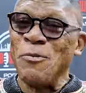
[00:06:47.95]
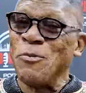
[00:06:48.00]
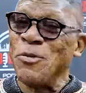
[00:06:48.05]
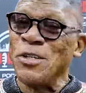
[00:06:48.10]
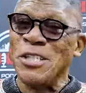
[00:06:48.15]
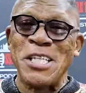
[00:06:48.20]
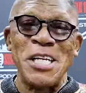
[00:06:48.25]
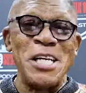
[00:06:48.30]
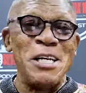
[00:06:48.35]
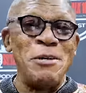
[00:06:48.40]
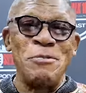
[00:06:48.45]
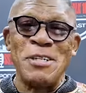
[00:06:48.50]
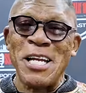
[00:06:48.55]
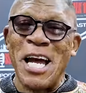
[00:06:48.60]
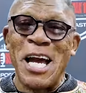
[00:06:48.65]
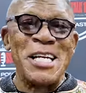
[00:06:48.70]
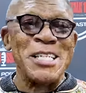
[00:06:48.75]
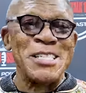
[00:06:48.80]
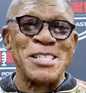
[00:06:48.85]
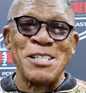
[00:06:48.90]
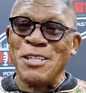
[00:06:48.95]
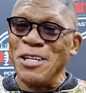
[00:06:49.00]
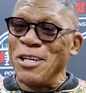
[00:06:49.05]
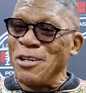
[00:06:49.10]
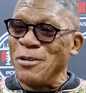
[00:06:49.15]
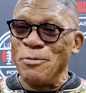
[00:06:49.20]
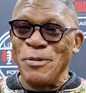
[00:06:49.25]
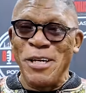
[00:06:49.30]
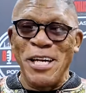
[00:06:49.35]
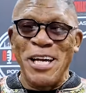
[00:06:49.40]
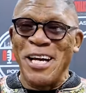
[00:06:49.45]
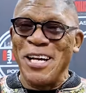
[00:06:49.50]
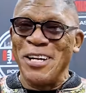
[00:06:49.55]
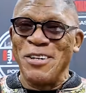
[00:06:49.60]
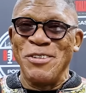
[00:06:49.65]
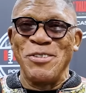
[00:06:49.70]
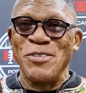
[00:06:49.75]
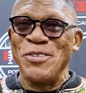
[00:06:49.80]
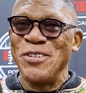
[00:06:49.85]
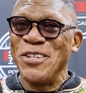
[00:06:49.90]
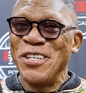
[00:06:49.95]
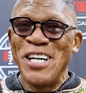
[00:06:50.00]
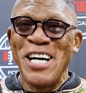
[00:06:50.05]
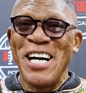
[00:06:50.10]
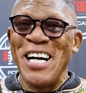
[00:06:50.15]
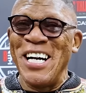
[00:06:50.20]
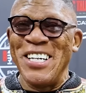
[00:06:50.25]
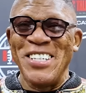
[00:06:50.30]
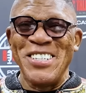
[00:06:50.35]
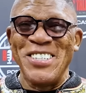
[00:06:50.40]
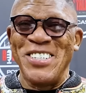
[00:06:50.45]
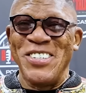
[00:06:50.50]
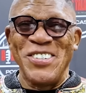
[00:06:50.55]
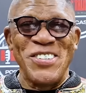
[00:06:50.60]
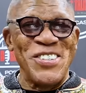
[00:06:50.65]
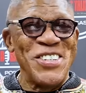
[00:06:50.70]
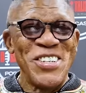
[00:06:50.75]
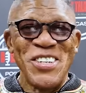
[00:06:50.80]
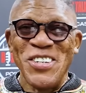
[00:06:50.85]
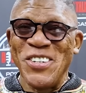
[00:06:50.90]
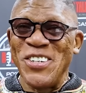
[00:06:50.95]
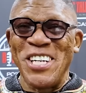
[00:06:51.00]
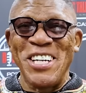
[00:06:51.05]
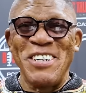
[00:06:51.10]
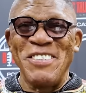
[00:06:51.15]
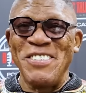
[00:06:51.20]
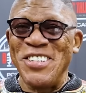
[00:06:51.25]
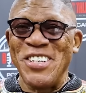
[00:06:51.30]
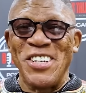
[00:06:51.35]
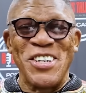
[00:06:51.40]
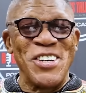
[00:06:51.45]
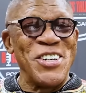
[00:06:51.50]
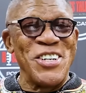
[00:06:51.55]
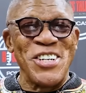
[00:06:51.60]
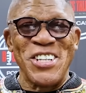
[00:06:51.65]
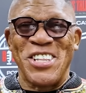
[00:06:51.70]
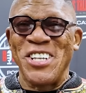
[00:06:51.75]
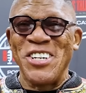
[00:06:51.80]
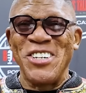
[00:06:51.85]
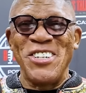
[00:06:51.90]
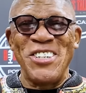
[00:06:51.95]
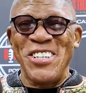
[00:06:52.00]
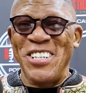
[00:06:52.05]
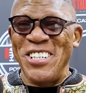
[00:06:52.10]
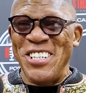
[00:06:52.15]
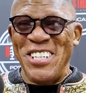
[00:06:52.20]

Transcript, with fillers: I'm with Team Tyson, homie. I don't, I don't know whatever you're going through.